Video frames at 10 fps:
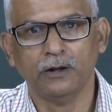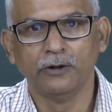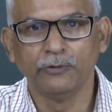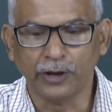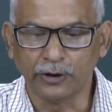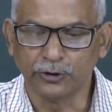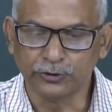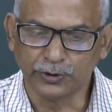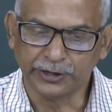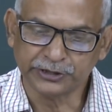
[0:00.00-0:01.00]
we are going
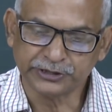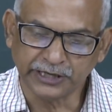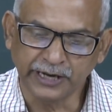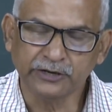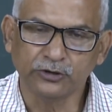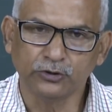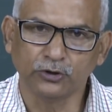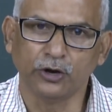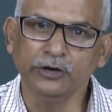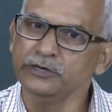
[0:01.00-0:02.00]
to either set
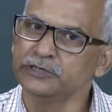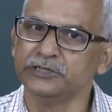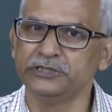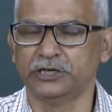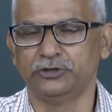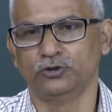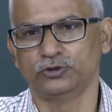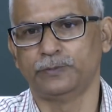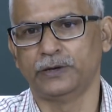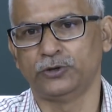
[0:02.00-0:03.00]
or reset those
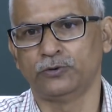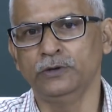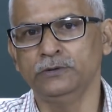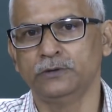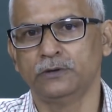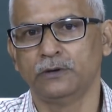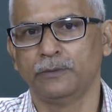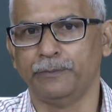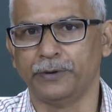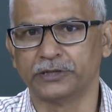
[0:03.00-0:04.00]
particular
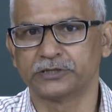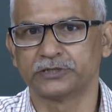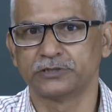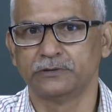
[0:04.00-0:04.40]
bits.